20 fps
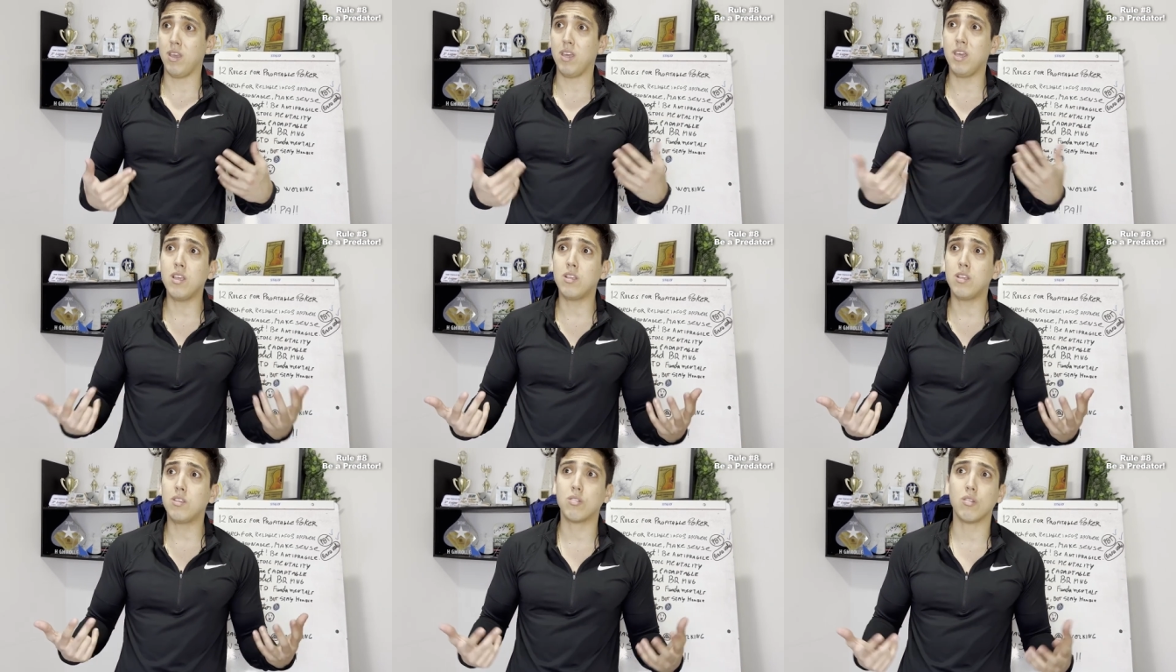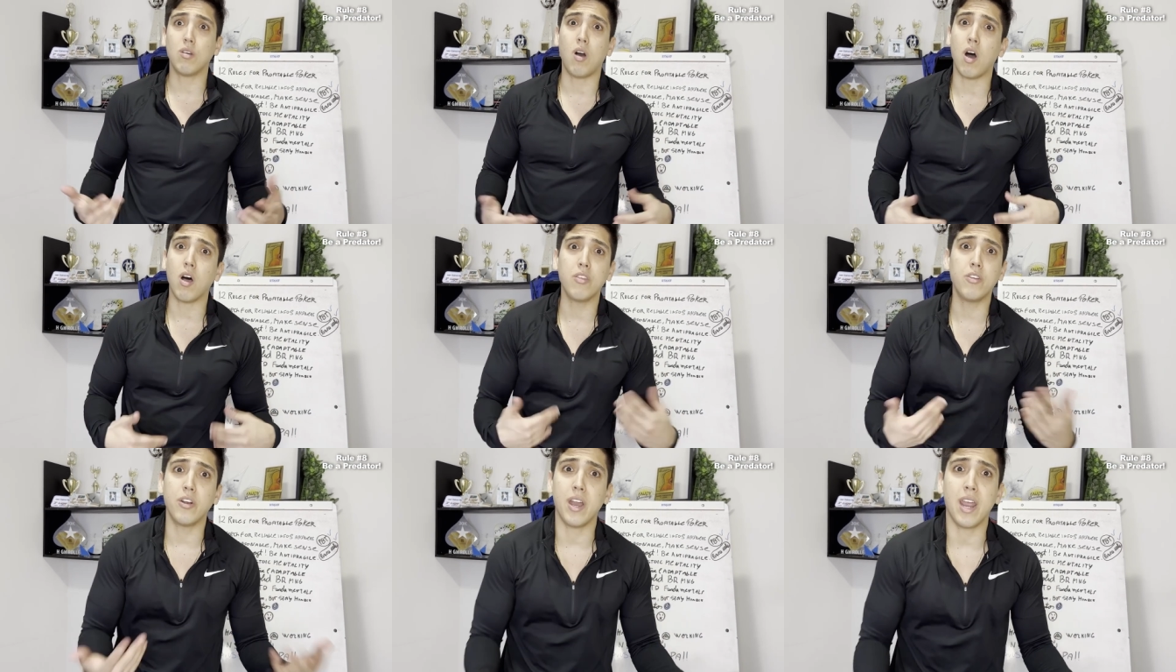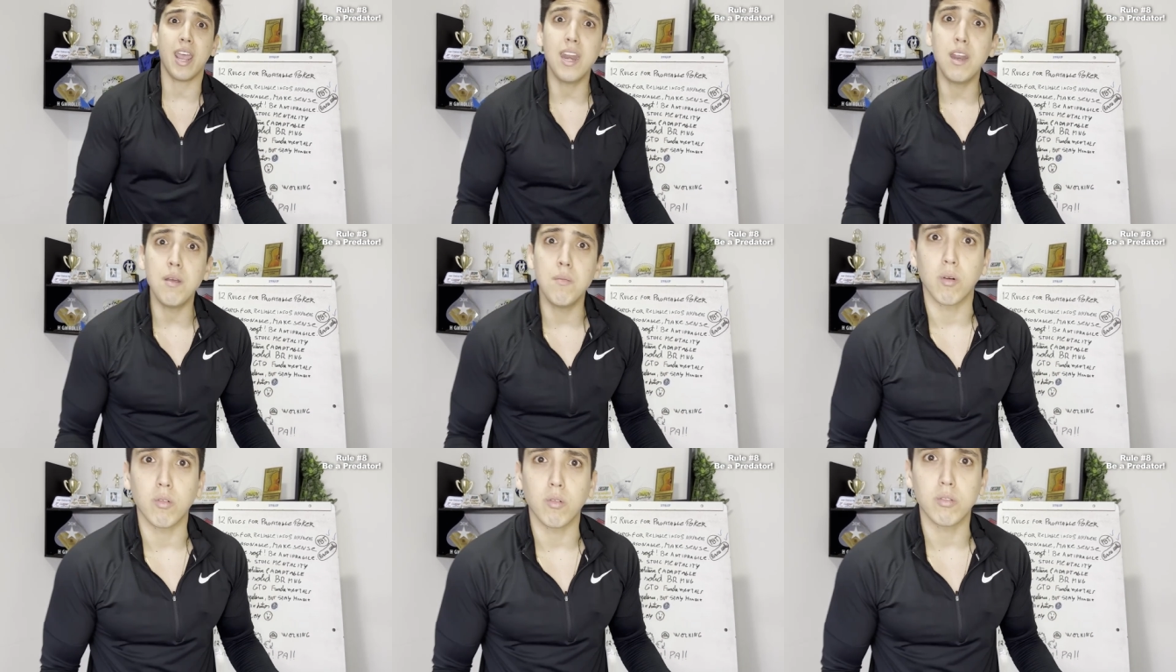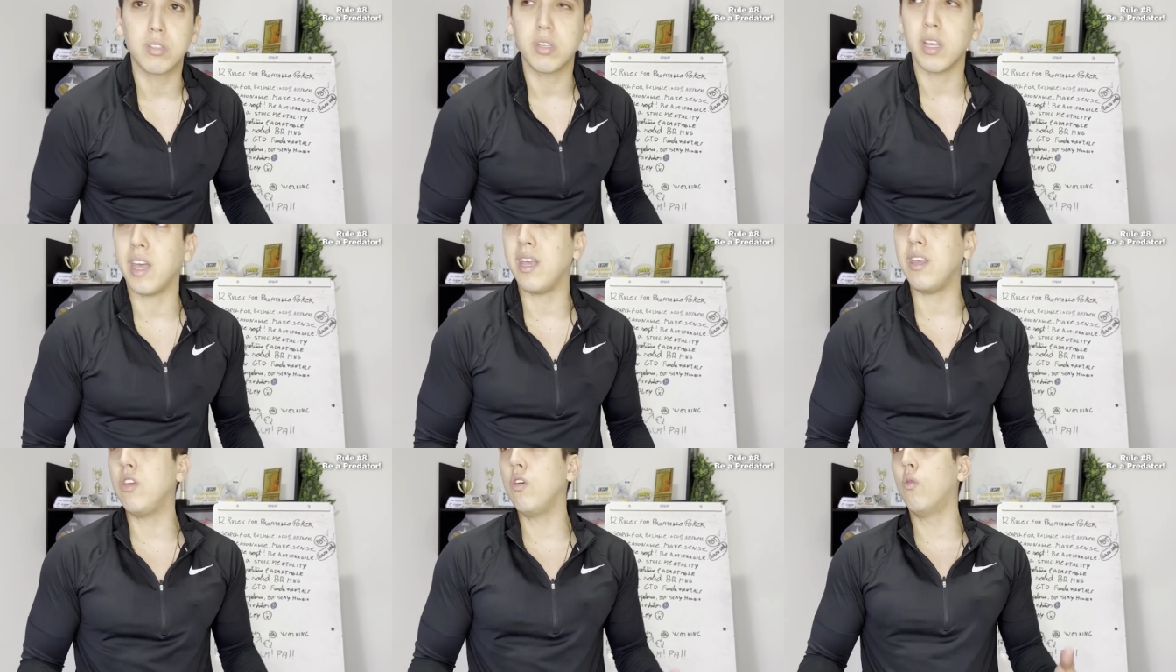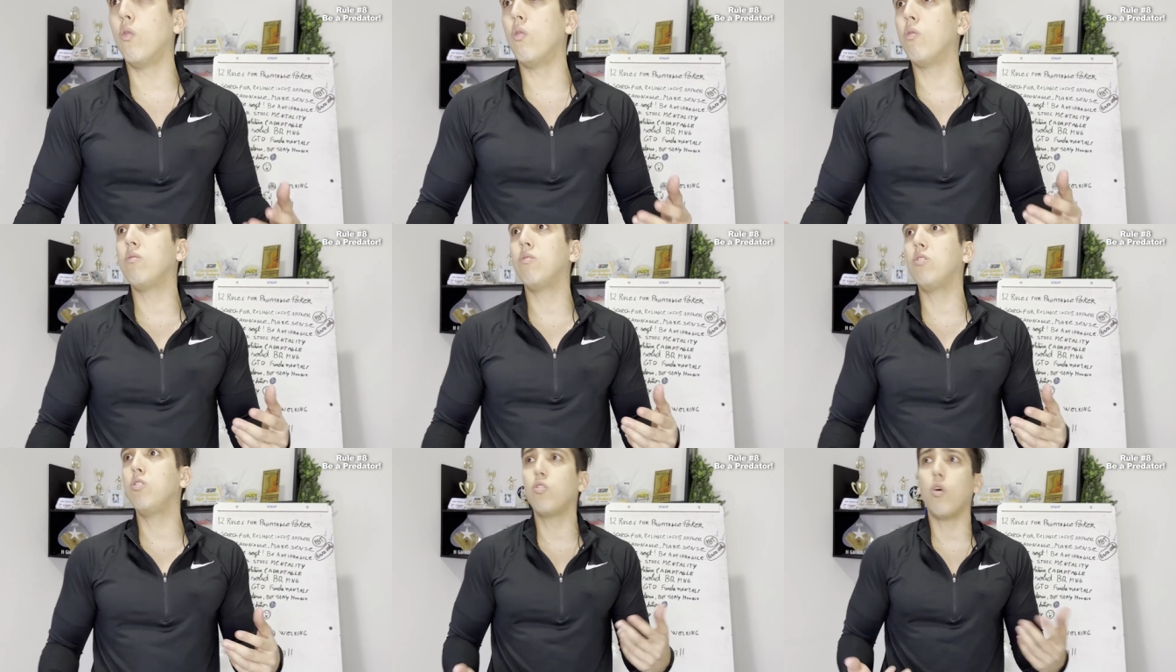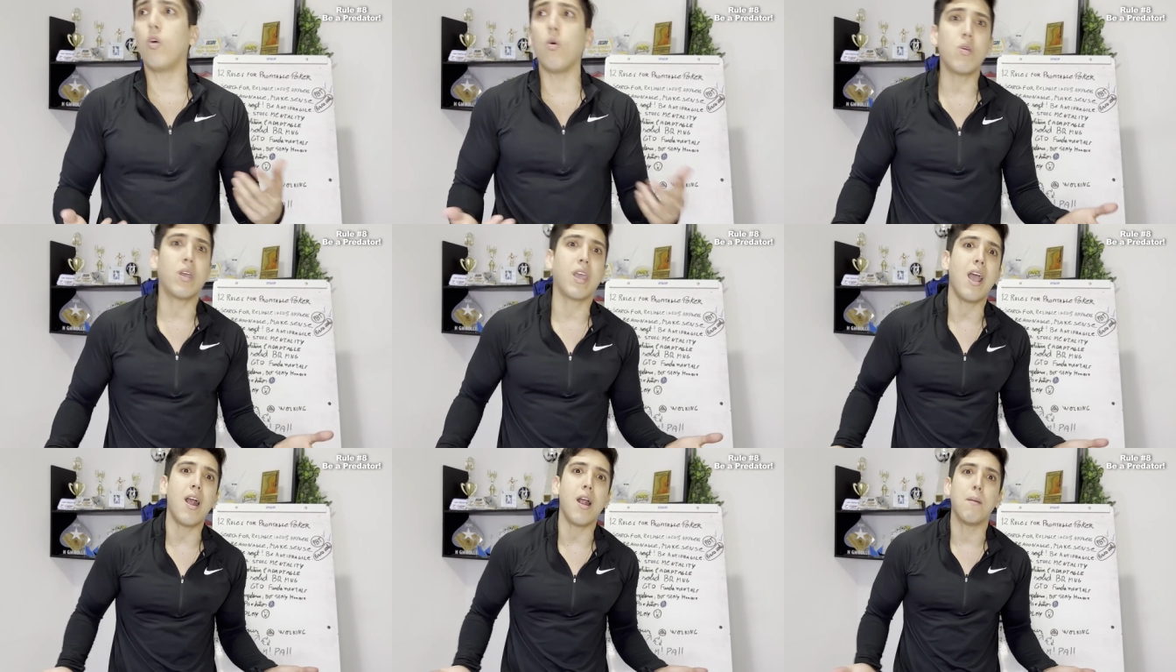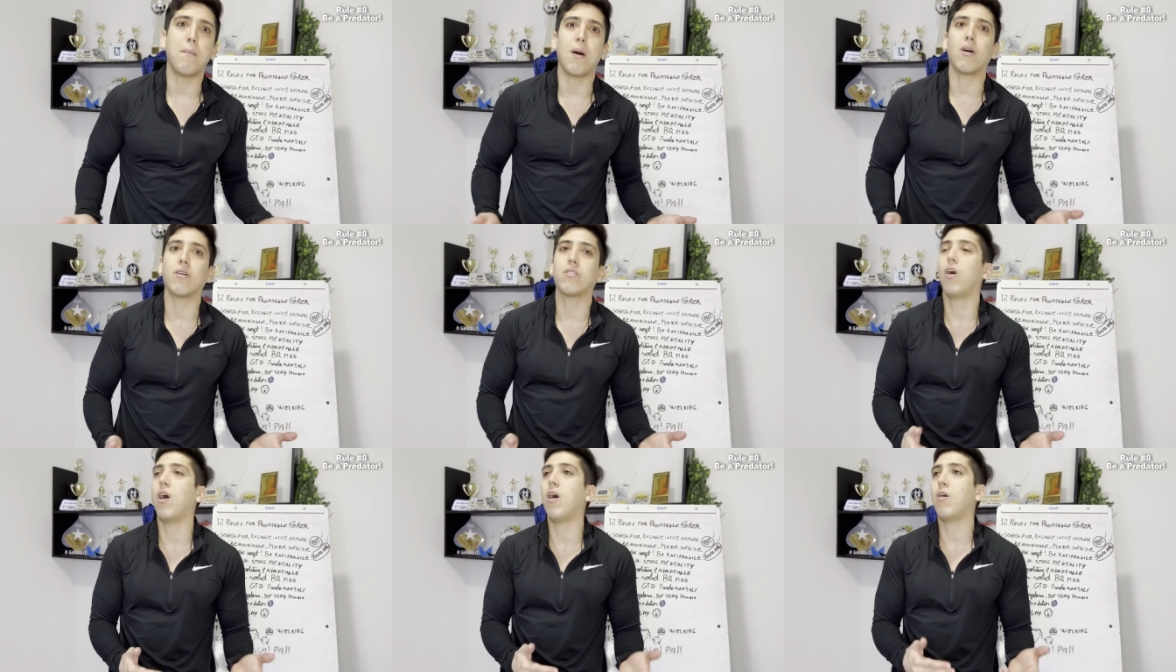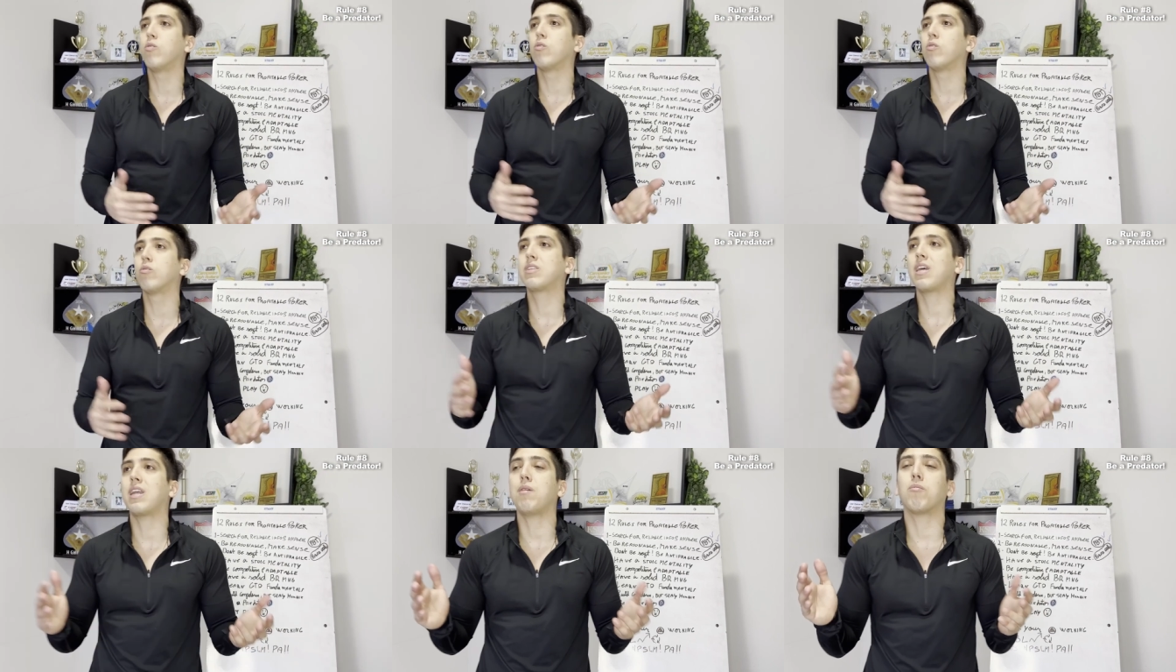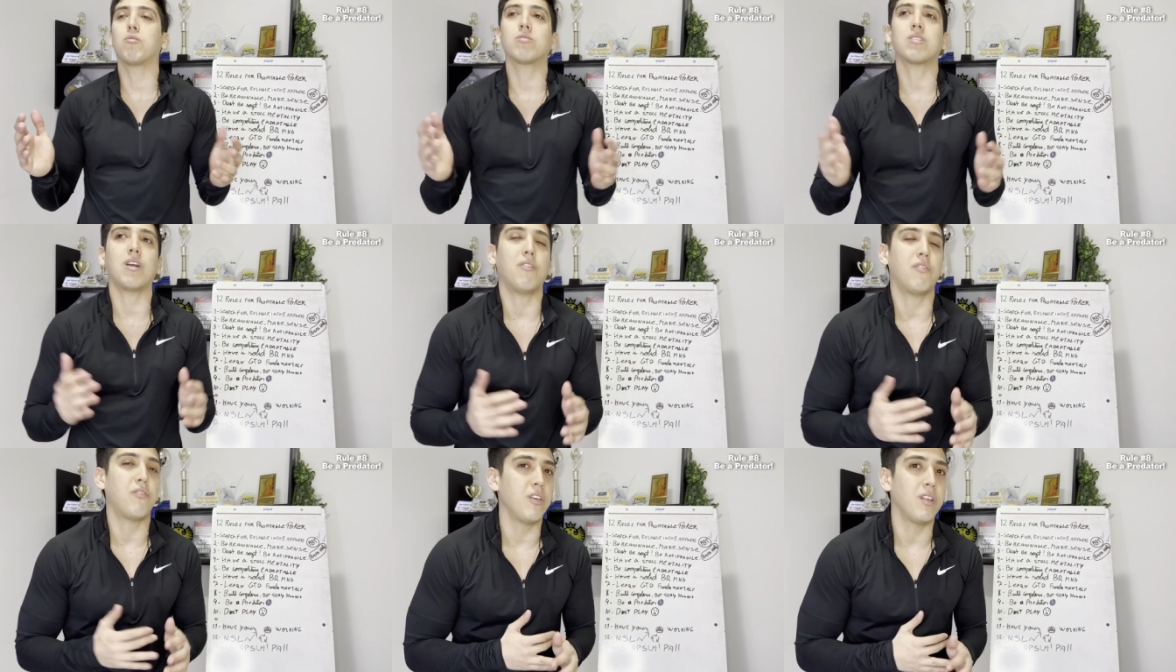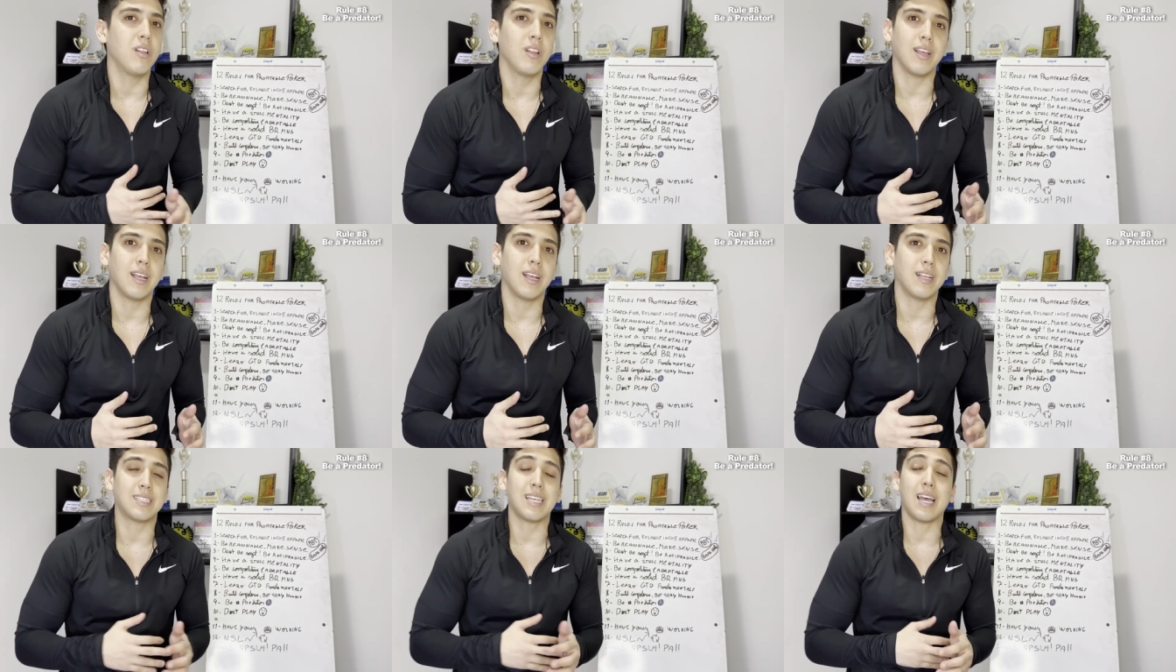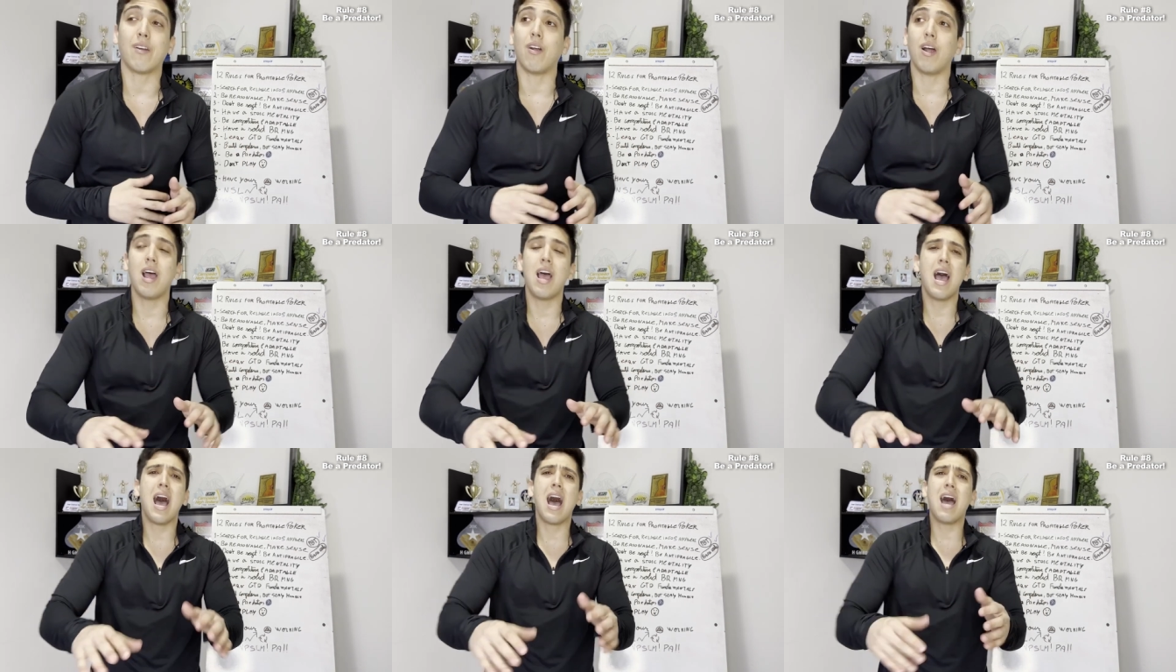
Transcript: eat other animals and you you don't care about how those animals are feeling etc